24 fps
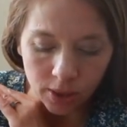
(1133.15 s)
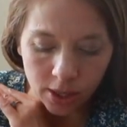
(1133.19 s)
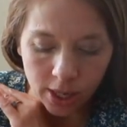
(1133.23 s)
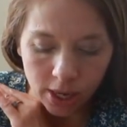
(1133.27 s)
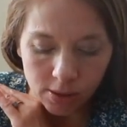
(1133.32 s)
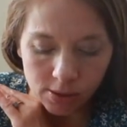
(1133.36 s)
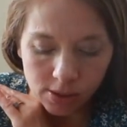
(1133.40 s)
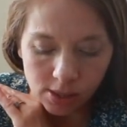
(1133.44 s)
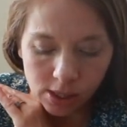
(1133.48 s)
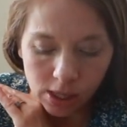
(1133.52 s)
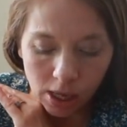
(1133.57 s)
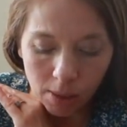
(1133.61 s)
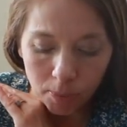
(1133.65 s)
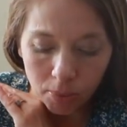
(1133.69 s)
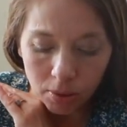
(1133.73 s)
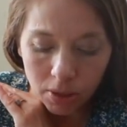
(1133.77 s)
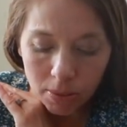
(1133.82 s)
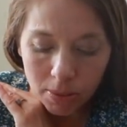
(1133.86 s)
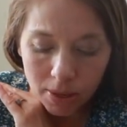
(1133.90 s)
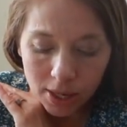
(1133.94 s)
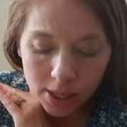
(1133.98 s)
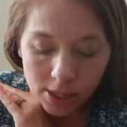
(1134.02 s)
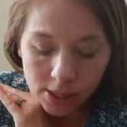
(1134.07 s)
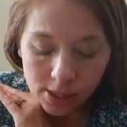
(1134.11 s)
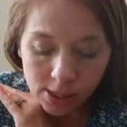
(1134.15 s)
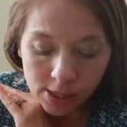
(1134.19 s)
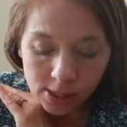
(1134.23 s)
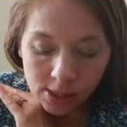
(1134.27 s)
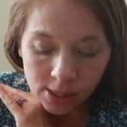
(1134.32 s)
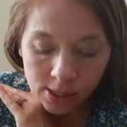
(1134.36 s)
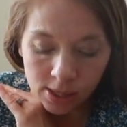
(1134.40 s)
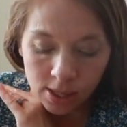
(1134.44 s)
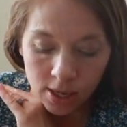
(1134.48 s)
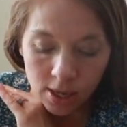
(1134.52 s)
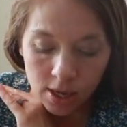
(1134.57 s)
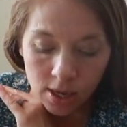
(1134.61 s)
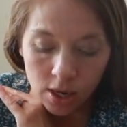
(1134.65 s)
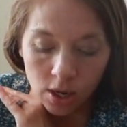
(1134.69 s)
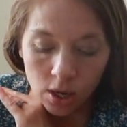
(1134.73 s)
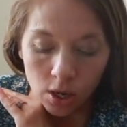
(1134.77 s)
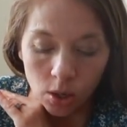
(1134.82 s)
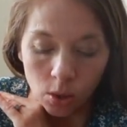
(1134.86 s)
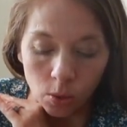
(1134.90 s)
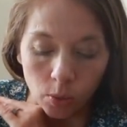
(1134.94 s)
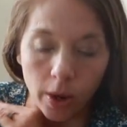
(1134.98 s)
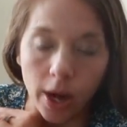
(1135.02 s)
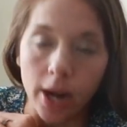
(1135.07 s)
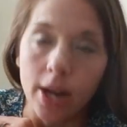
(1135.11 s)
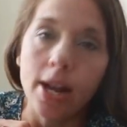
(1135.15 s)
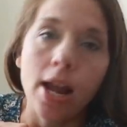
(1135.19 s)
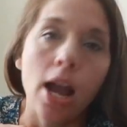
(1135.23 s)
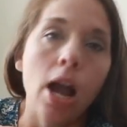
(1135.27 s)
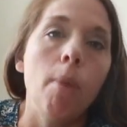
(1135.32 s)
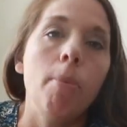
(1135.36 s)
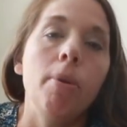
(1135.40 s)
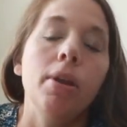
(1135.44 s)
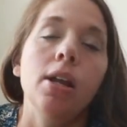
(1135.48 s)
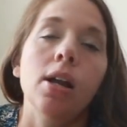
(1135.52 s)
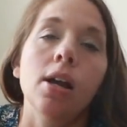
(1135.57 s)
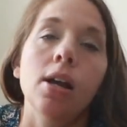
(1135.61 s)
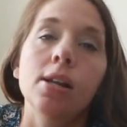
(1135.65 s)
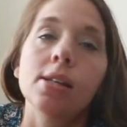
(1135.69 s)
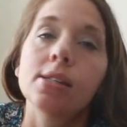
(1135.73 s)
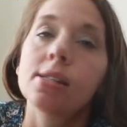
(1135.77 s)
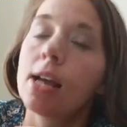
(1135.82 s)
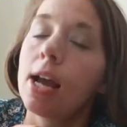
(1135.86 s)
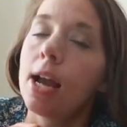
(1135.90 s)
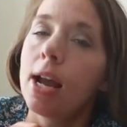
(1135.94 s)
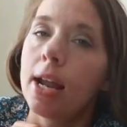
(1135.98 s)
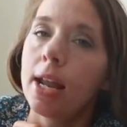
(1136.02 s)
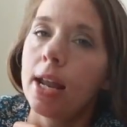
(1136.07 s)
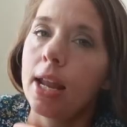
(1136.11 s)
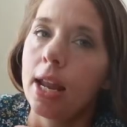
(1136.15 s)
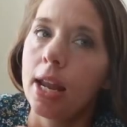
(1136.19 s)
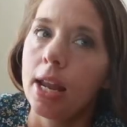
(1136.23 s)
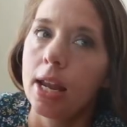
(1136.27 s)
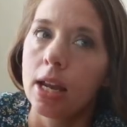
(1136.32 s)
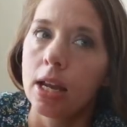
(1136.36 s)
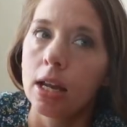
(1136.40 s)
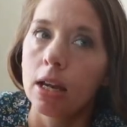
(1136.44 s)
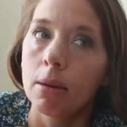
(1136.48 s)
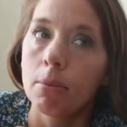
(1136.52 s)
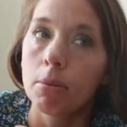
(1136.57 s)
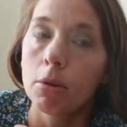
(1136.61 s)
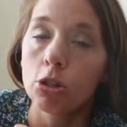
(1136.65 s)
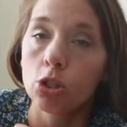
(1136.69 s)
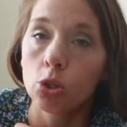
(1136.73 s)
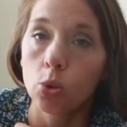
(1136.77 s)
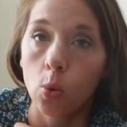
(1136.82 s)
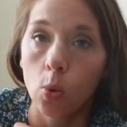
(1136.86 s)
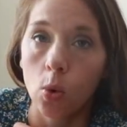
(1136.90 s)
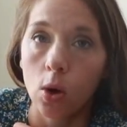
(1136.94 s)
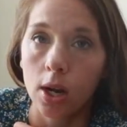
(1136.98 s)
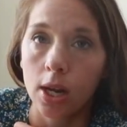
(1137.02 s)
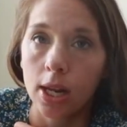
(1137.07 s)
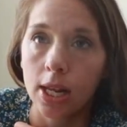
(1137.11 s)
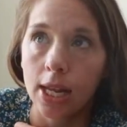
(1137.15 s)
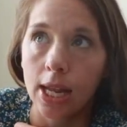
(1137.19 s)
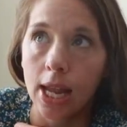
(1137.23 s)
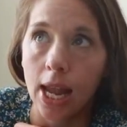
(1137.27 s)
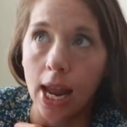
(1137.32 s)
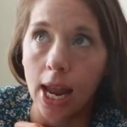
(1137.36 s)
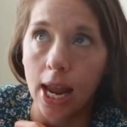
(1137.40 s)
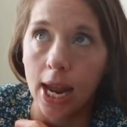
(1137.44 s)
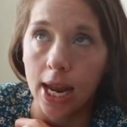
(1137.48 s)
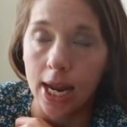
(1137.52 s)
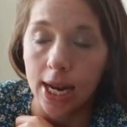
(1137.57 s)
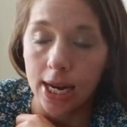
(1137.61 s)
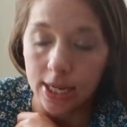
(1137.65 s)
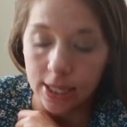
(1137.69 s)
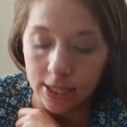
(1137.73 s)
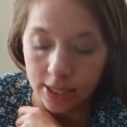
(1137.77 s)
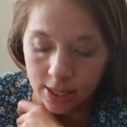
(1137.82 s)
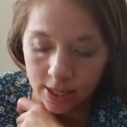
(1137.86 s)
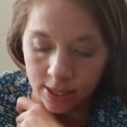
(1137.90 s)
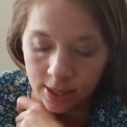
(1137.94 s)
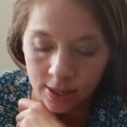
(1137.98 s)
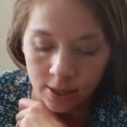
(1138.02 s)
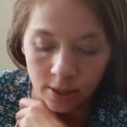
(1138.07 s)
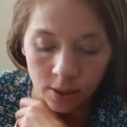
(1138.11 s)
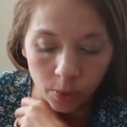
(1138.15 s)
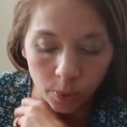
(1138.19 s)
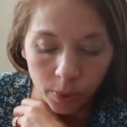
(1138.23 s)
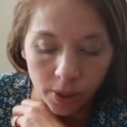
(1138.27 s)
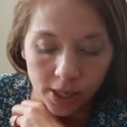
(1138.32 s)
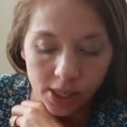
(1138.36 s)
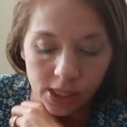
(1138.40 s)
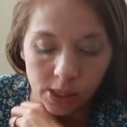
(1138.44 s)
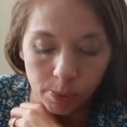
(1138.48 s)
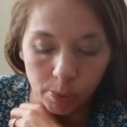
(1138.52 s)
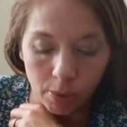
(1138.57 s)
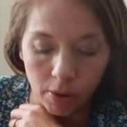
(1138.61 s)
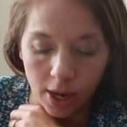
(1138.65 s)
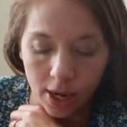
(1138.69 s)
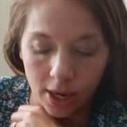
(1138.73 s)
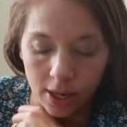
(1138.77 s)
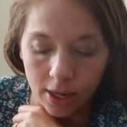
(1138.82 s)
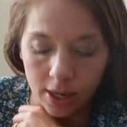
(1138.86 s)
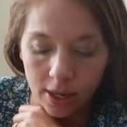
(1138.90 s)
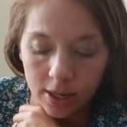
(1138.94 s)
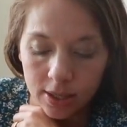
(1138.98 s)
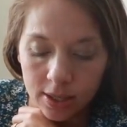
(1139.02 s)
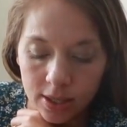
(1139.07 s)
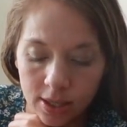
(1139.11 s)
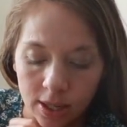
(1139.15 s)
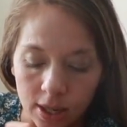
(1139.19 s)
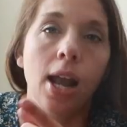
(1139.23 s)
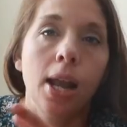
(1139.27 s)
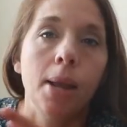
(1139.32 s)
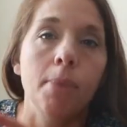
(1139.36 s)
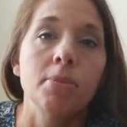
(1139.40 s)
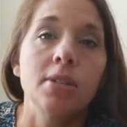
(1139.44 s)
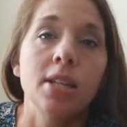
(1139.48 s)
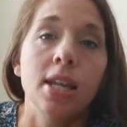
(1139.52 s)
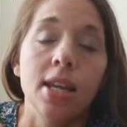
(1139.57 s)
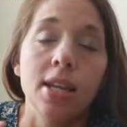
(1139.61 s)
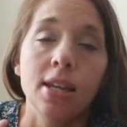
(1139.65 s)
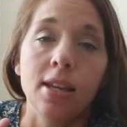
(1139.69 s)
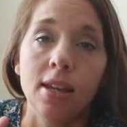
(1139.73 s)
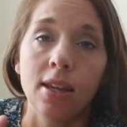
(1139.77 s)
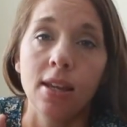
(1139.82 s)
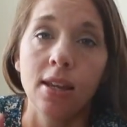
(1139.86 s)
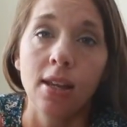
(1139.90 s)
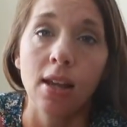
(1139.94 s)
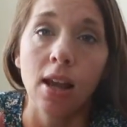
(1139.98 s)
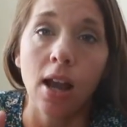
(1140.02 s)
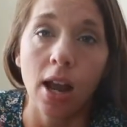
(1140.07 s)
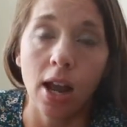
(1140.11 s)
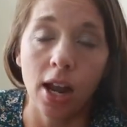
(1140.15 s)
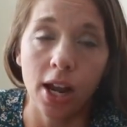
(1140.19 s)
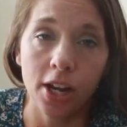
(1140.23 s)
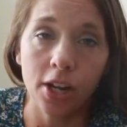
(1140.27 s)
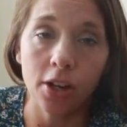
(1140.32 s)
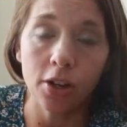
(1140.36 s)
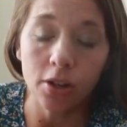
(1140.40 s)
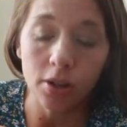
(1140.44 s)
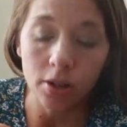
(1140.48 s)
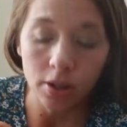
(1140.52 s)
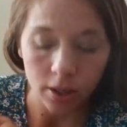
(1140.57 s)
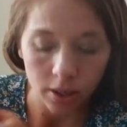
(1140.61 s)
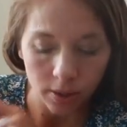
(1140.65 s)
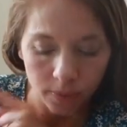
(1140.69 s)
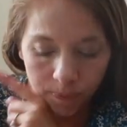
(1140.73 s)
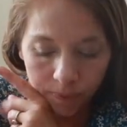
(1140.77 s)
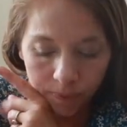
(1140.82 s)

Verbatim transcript: Now supplements, right now because I am 28 weeks pregnant, I'm taking iron,